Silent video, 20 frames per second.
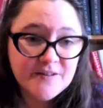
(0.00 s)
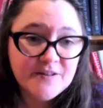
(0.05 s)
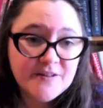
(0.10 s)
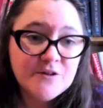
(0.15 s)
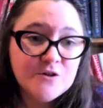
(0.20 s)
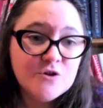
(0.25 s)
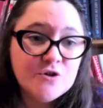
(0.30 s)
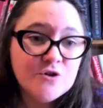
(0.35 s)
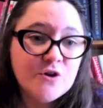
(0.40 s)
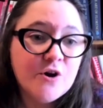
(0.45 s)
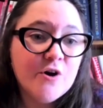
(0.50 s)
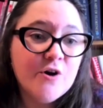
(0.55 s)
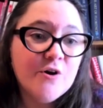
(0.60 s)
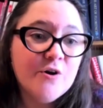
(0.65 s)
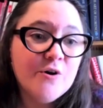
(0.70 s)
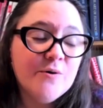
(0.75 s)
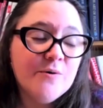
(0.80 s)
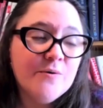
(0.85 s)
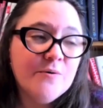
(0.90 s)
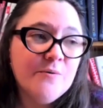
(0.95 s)

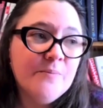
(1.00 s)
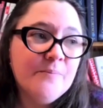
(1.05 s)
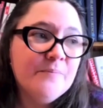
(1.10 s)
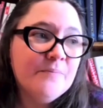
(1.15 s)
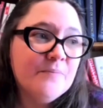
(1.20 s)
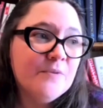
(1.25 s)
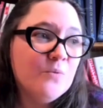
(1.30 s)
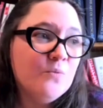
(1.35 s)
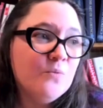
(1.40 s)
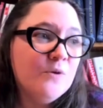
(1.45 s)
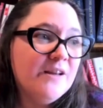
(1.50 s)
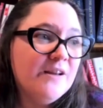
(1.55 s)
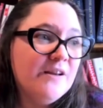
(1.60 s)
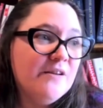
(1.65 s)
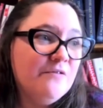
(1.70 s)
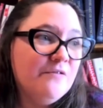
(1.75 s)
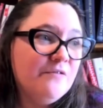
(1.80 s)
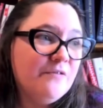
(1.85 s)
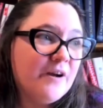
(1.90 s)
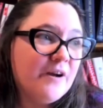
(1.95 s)
So
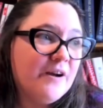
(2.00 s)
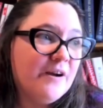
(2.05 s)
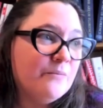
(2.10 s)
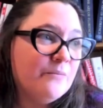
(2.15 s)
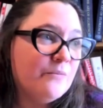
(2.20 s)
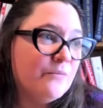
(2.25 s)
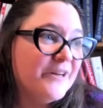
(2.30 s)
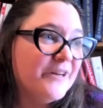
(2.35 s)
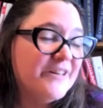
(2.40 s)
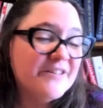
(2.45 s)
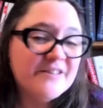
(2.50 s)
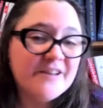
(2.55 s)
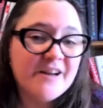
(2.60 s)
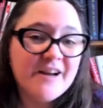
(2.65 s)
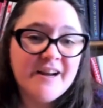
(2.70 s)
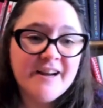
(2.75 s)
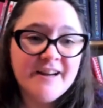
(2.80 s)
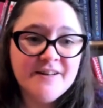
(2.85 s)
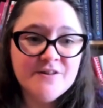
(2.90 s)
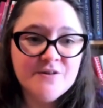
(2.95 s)
we've
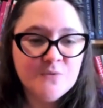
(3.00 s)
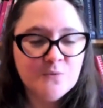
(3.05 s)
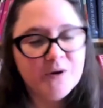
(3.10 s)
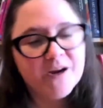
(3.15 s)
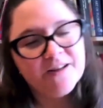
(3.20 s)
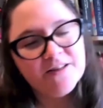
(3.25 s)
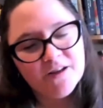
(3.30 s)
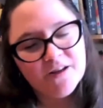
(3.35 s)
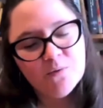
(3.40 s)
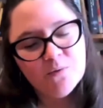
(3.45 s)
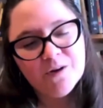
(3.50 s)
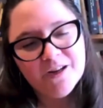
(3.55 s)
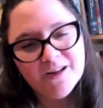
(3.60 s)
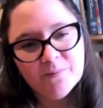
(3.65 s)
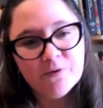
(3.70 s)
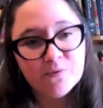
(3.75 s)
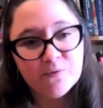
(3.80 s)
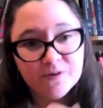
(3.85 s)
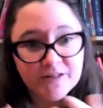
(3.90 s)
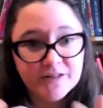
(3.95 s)
redesigned. I say we,
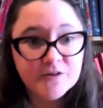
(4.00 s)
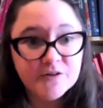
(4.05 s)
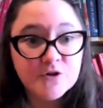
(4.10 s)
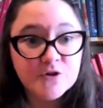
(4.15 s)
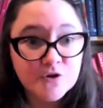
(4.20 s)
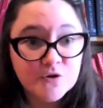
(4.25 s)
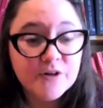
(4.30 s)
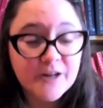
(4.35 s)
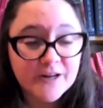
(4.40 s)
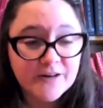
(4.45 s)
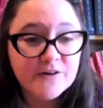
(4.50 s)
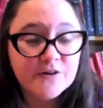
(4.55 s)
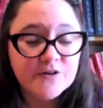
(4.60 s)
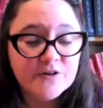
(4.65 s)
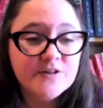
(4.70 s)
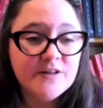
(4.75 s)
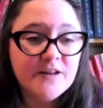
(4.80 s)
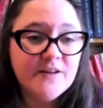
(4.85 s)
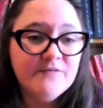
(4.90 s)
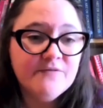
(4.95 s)
but really the student
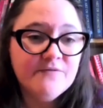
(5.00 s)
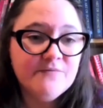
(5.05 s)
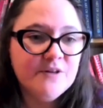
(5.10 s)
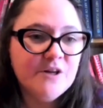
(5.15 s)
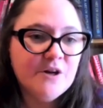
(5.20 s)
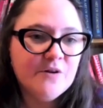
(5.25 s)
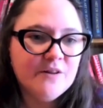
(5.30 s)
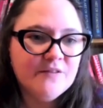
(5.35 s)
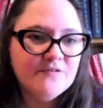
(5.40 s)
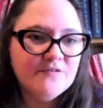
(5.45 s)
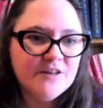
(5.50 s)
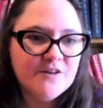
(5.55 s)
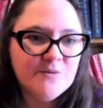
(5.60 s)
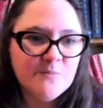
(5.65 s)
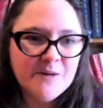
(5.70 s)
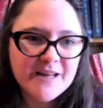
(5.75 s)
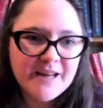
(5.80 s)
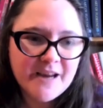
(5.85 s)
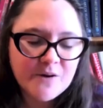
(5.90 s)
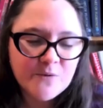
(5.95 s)
editors. They've said to
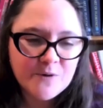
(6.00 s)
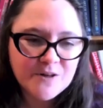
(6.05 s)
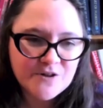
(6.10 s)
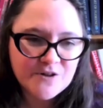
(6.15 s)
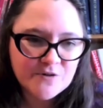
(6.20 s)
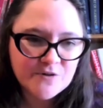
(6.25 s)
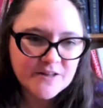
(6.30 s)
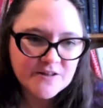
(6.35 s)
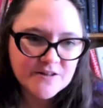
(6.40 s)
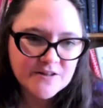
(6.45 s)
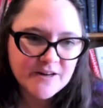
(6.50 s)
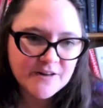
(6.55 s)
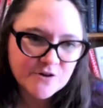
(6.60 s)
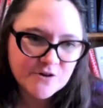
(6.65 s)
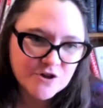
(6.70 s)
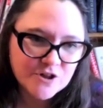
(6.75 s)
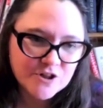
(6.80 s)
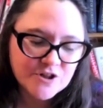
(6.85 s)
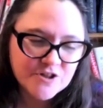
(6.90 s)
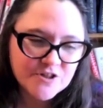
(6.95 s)
me, "Can we do this?" And I
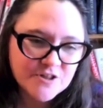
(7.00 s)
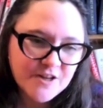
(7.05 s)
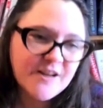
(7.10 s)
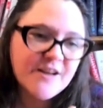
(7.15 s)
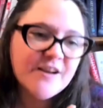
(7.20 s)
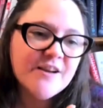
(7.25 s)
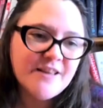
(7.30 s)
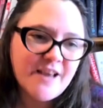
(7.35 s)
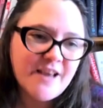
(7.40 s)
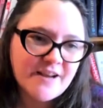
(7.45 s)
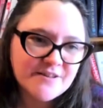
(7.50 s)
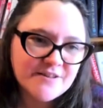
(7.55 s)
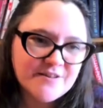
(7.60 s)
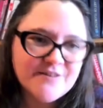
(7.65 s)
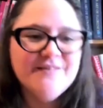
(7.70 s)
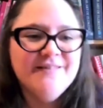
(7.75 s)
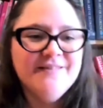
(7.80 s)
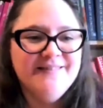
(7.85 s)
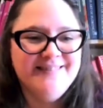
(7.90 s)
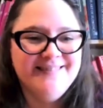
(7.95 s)
usually just say yes.
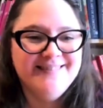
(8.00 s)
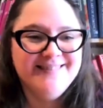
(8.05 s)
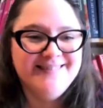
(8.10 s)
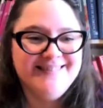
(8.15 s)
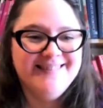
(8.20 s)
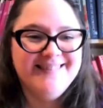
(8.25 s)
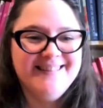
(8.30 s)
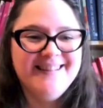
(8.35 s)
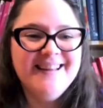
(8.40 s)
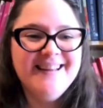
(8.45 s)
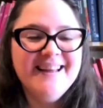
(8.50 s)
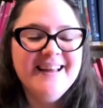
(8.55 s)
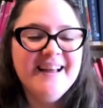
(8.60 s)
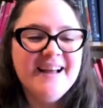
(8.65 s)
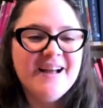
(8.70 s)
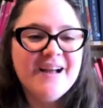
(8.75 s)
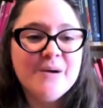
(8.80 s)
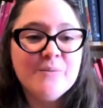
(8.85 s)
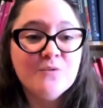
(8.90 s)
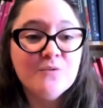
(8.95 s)

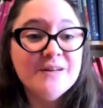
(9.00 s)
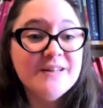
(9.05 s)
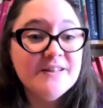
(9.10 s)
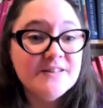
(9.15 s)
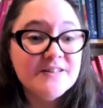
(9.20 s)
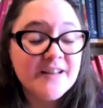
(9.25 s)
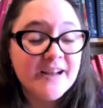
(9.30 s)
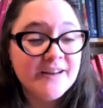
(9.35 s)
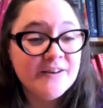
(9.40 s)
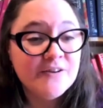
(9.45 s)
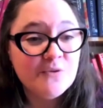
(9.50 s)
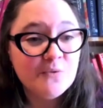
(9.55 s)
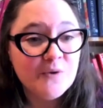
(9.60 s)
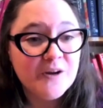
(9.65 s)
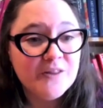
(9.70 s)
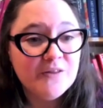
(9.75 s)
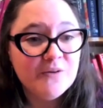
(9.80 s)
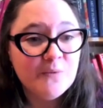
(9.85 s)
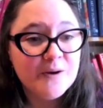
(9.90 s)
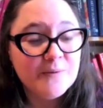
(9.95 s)
Redesigned the way
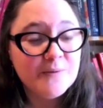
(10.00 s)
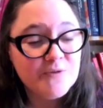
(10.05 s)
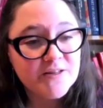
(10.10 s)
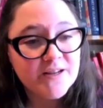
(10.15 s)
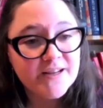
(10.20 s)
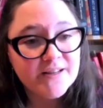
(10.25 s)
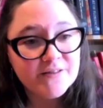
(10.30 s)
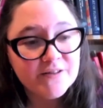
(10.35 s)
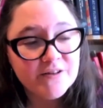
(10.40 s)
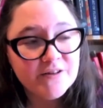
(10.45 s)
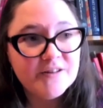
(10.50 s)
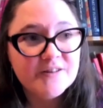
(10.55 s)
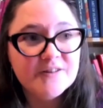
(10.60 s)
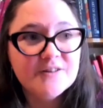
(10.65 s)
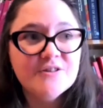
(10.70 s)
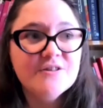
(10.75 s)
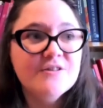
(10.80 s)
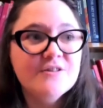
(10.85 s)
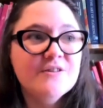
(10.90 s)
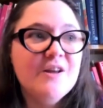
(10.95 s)
the website
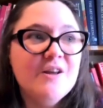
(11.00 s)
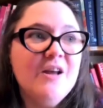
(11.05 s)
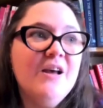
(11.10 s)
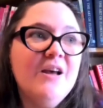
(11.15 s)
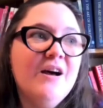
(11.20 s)
looks.